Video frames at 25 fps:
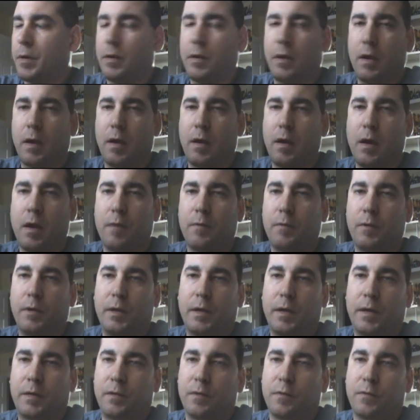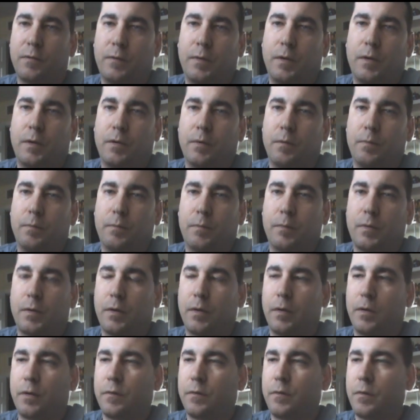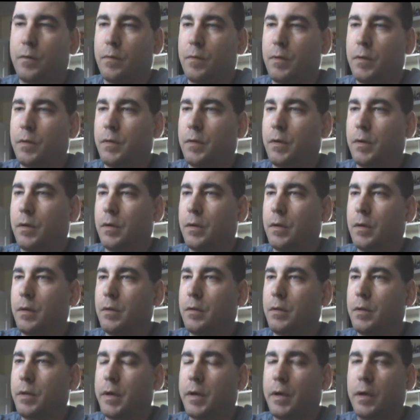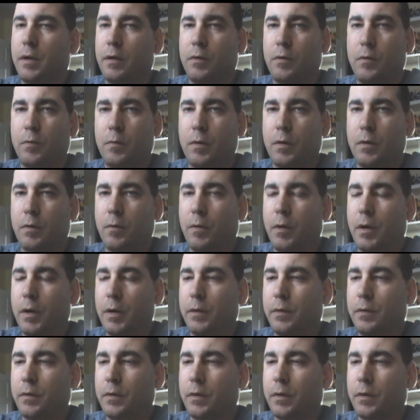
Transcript: I really like this figure, so I think you'll like it no matter what.